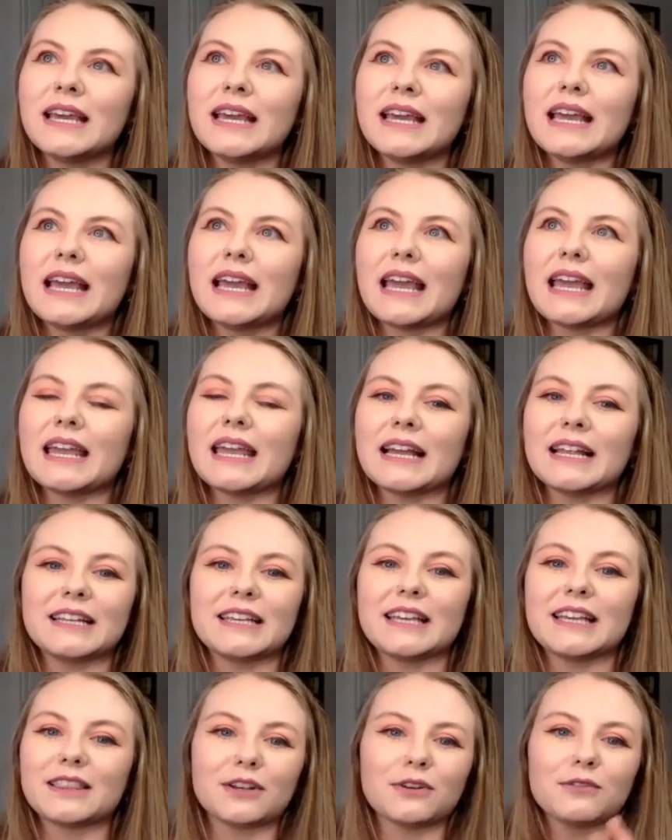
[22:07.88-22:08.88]
and
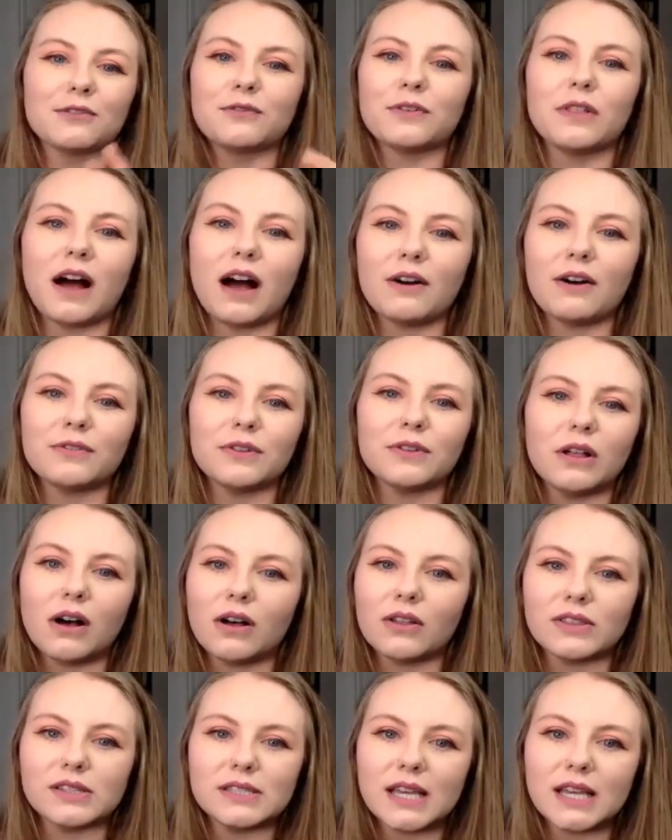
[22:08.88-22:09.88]
get their falafel all
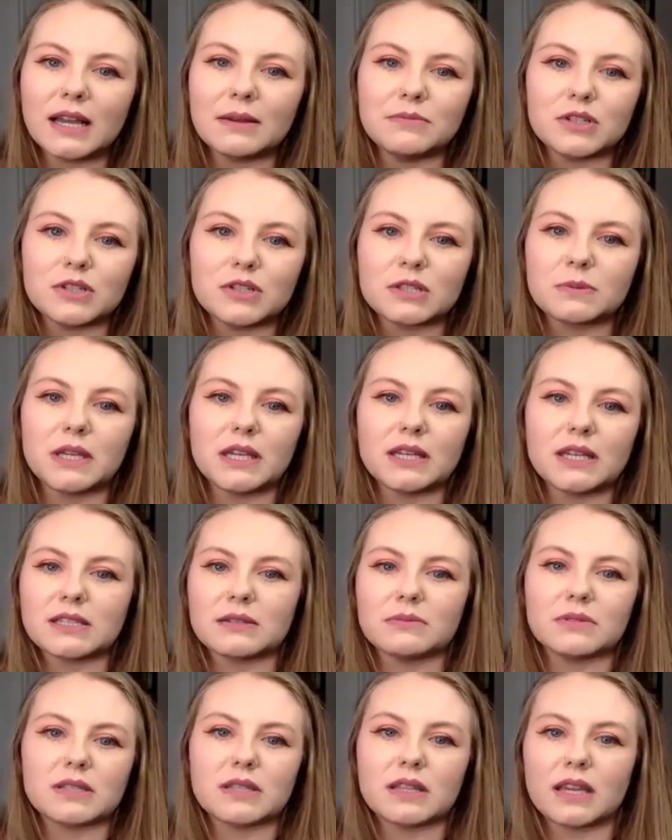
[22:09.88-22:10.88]
the time just because it
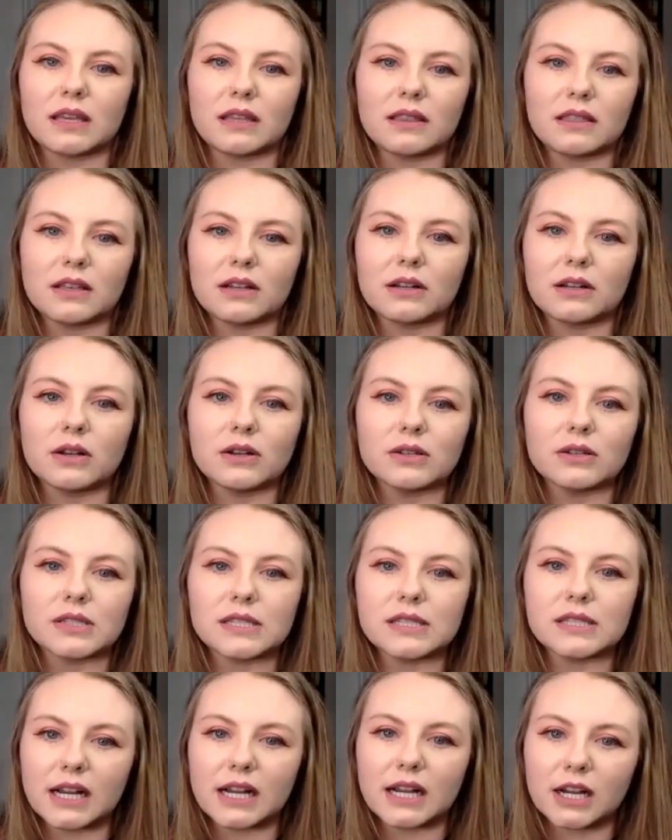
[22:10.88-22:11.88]
was like the closest
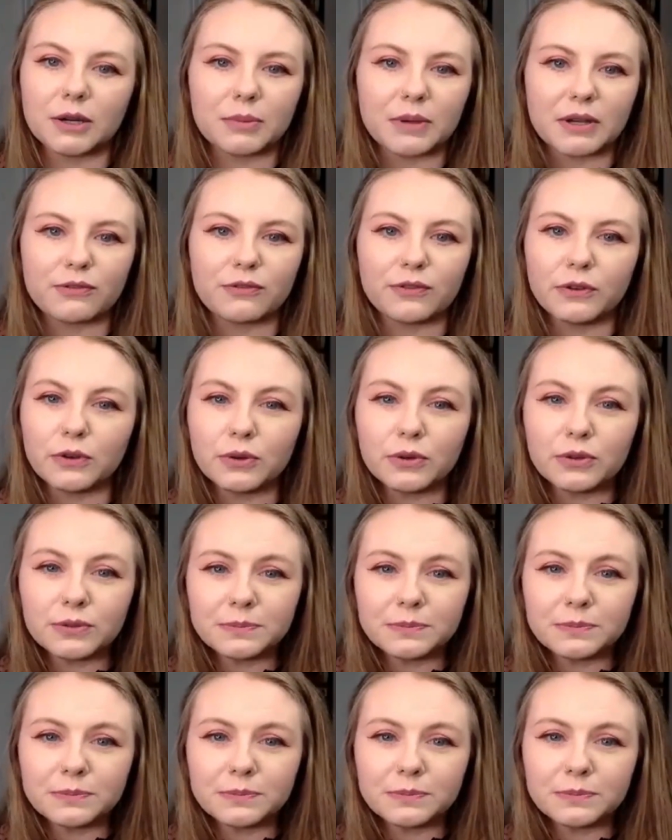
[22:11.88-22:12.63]
Arabic food.